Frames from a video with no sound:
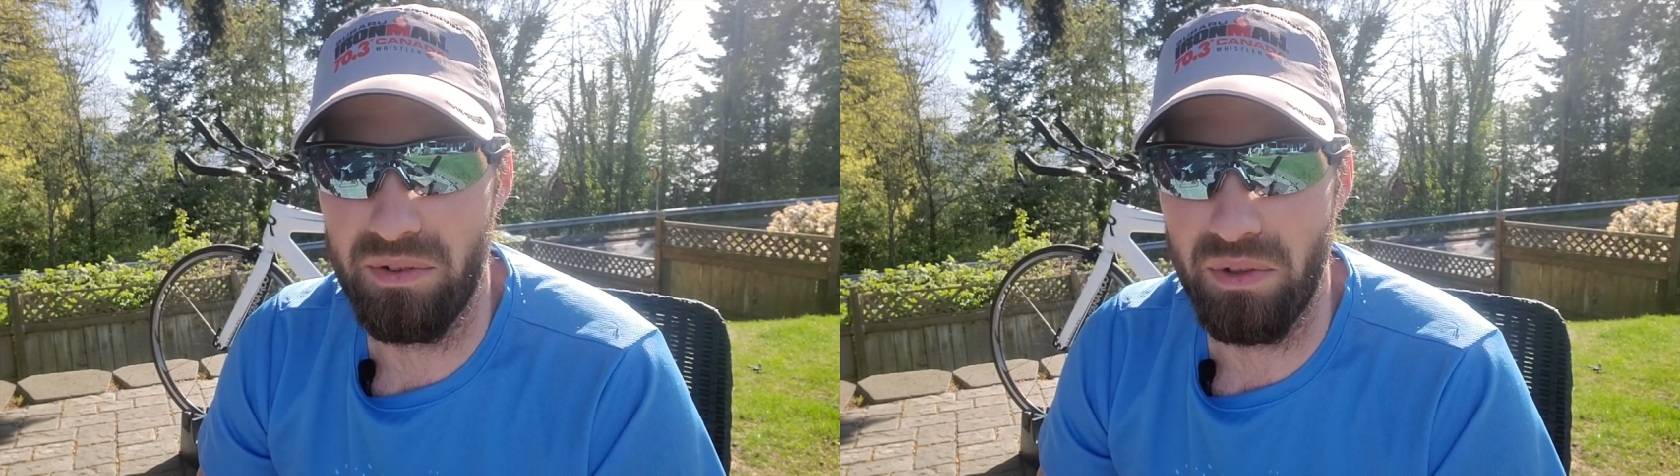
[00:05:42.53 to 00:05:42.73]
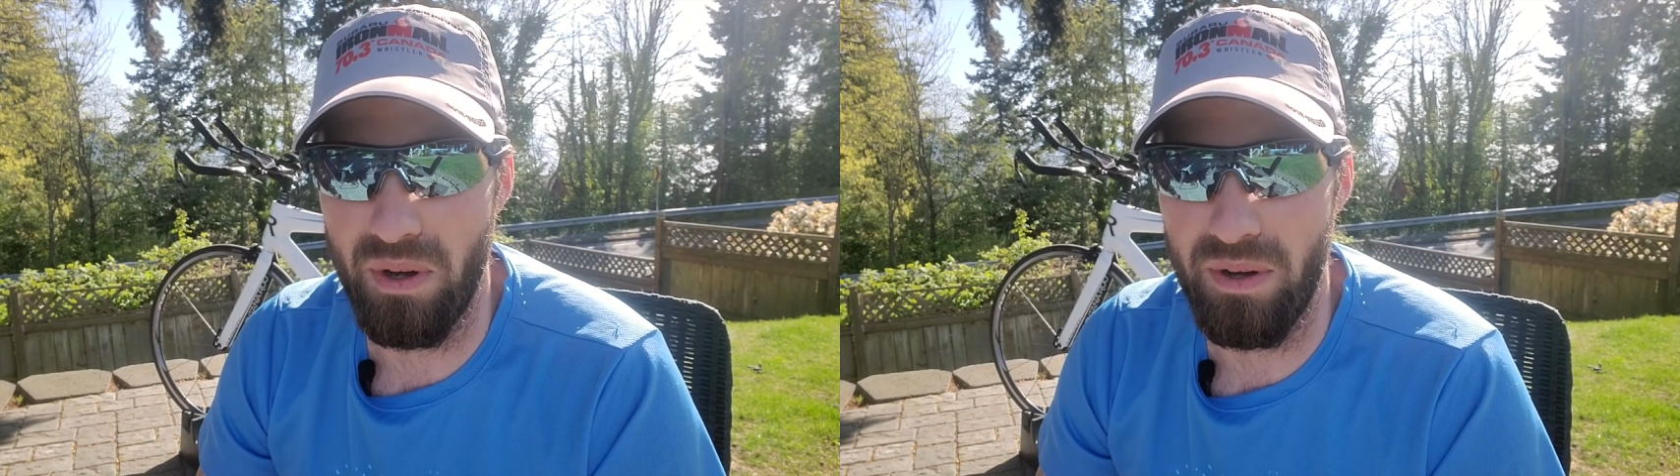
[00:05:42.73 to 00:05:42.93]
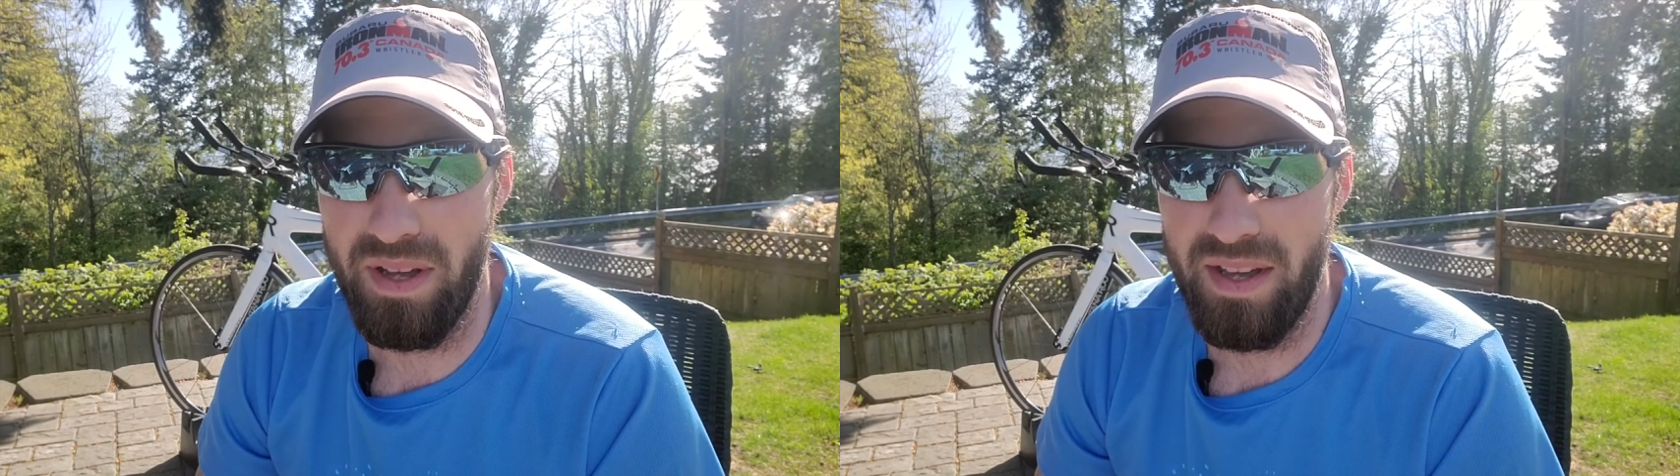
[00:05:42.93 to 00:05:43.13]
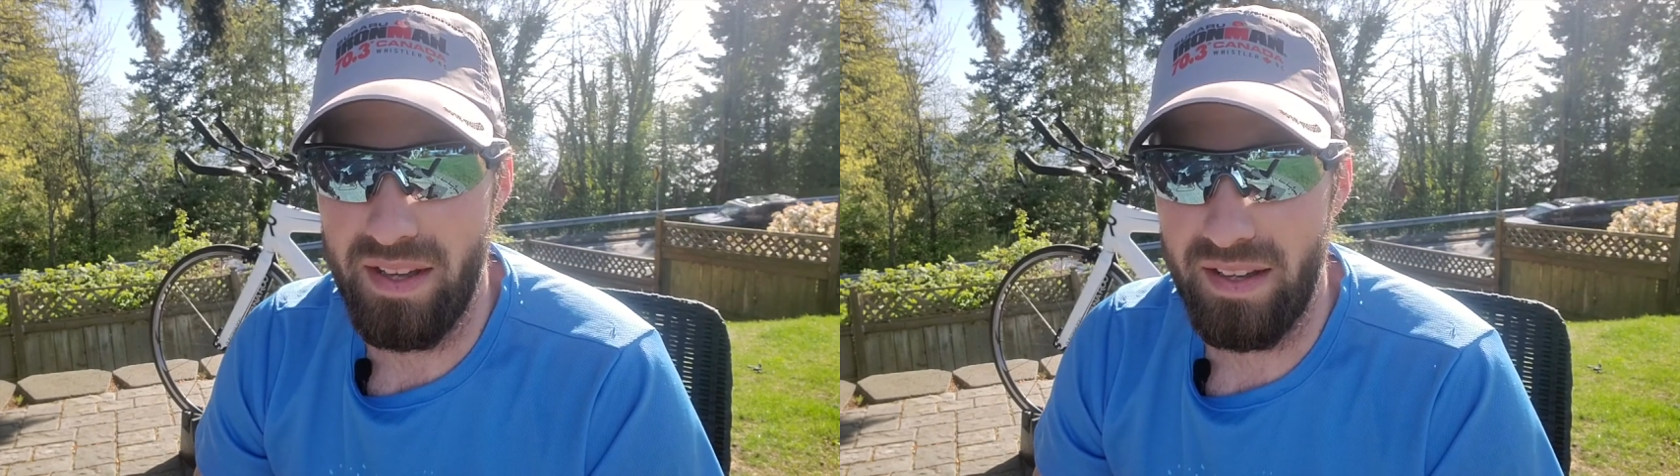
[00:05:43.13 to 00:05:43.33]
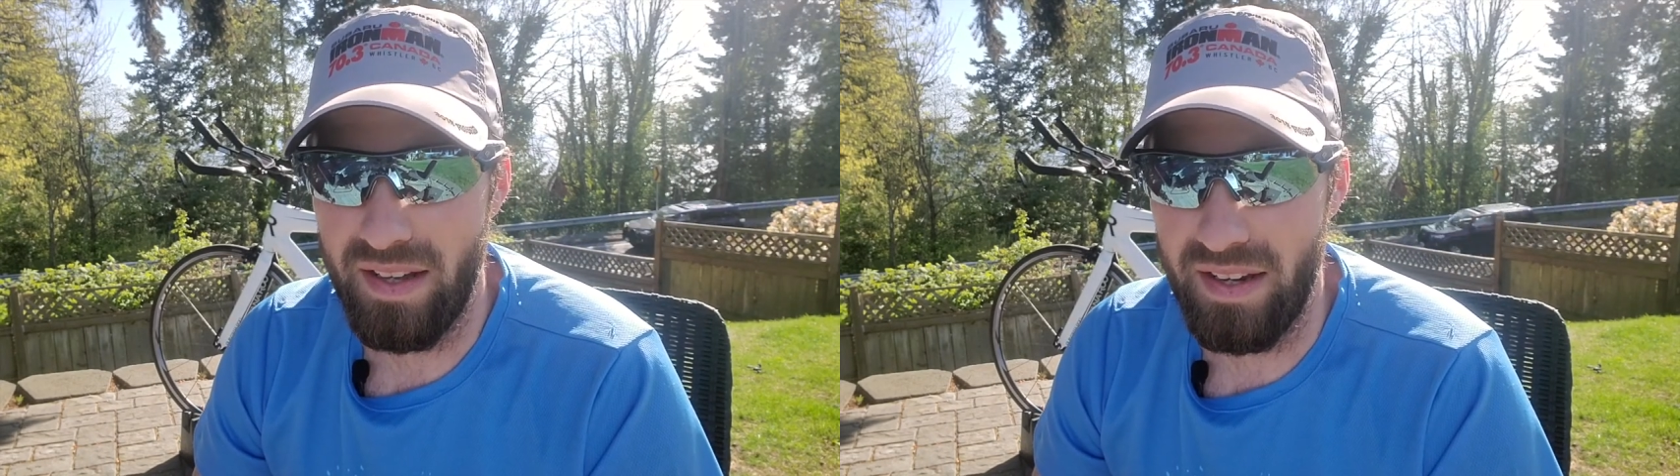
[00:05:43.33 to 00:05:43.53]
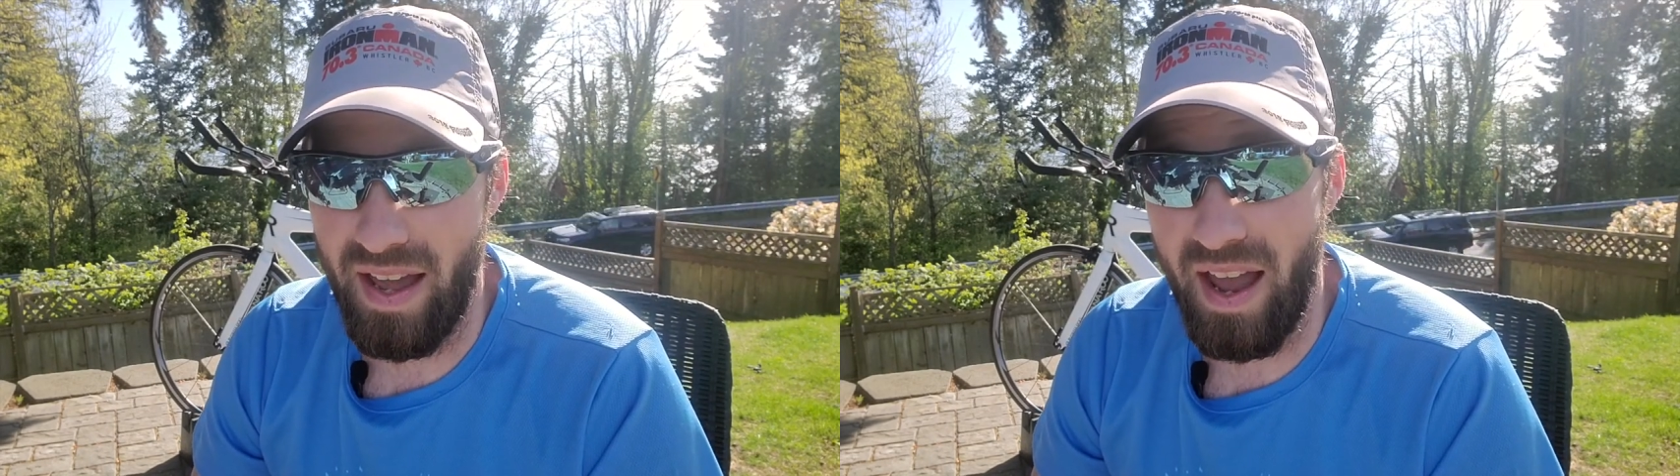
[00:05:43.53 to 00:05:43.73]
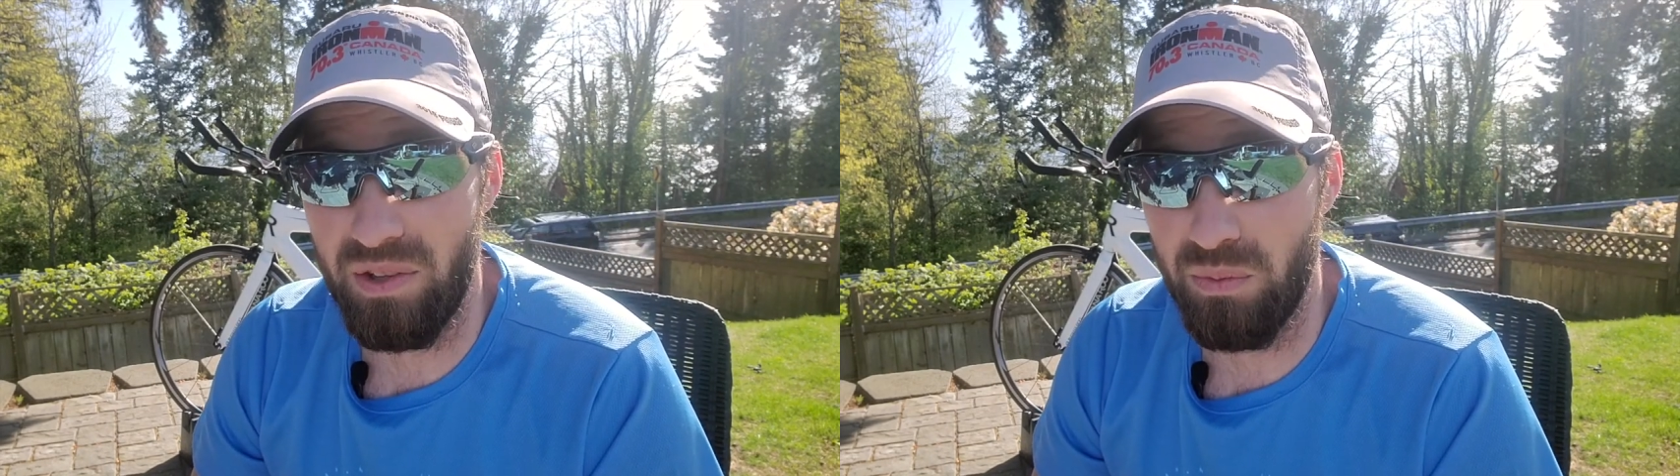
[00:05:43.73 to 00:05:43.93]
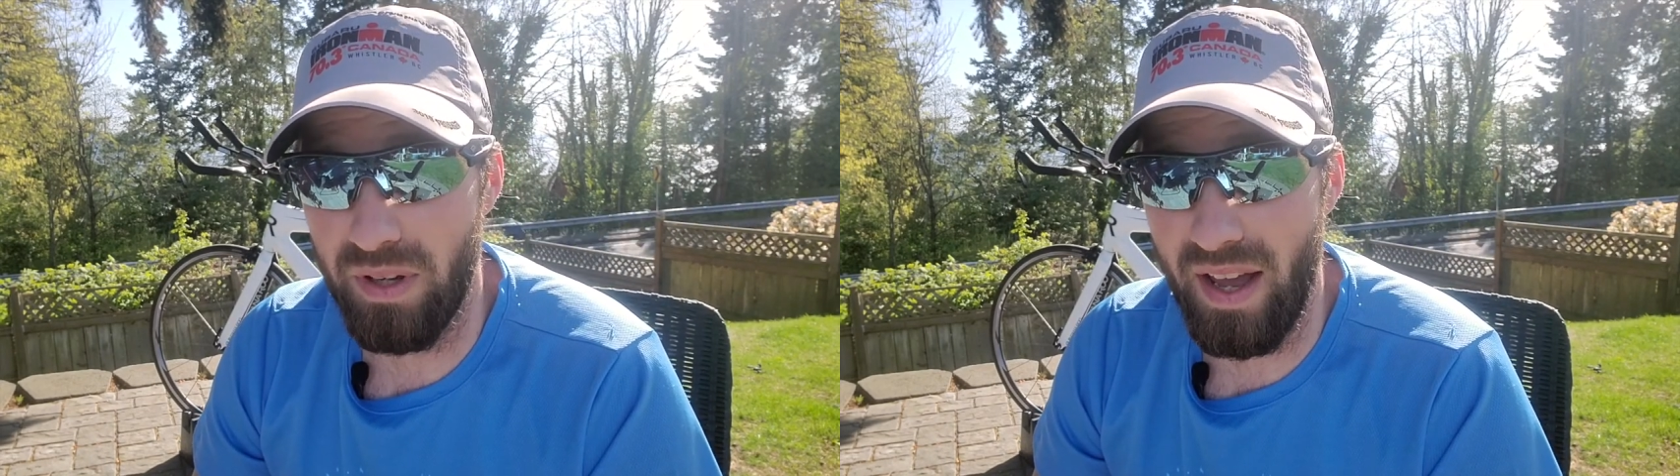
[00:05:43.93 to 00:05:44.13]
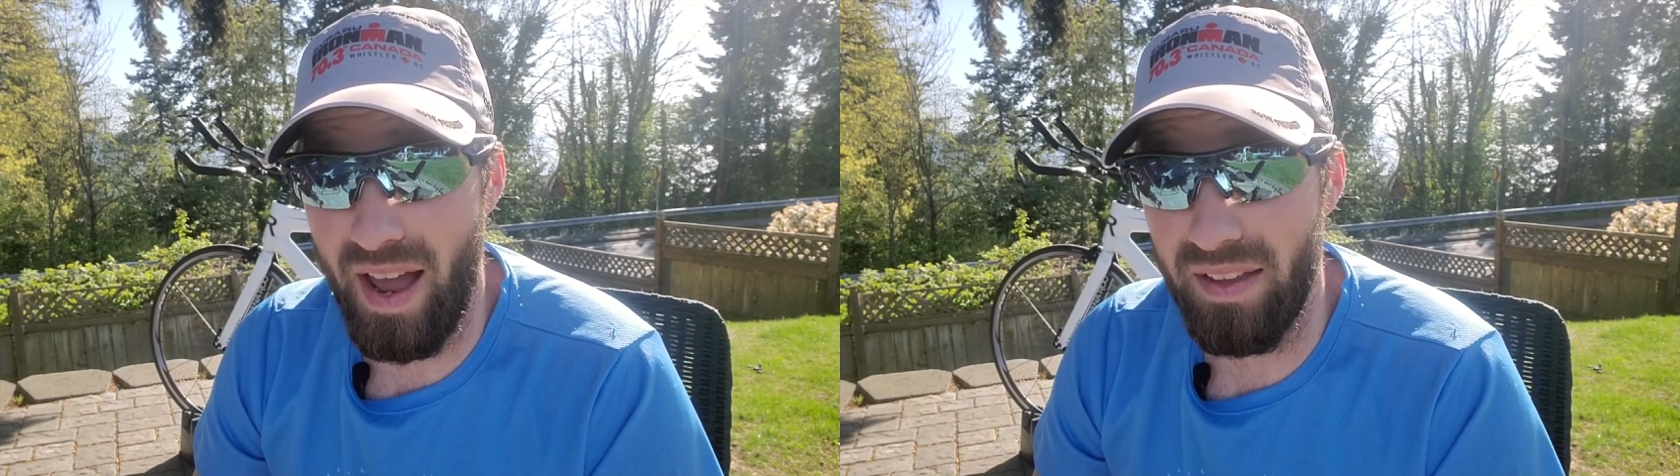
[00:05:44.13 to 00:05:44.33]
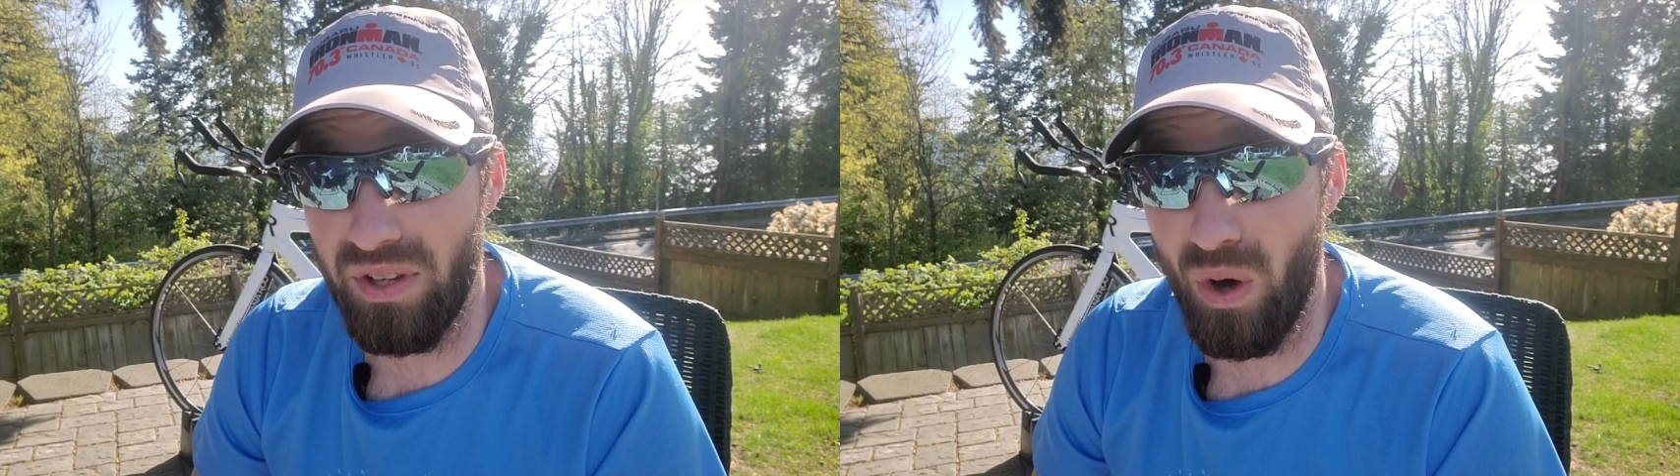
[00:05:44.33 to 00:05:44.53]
So it has